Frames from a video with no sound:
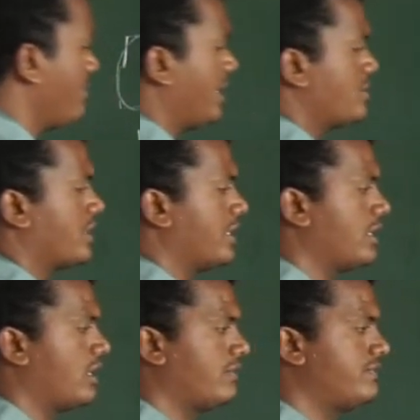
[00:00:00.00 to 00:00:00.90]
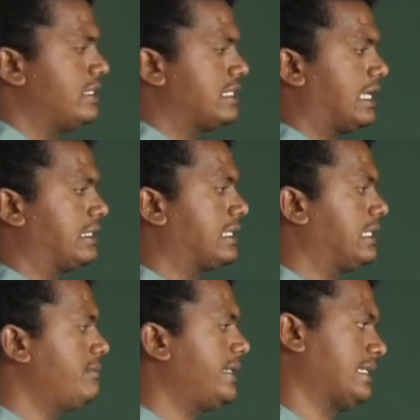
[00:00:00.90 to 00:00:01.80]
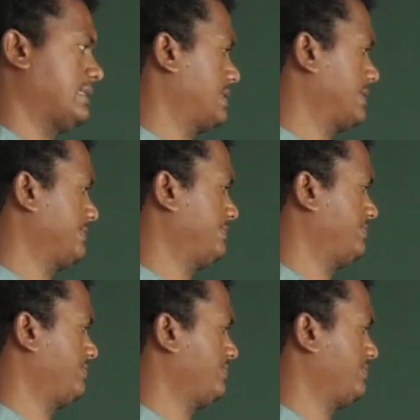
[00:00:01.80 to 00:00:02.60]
nature of these alkali metals?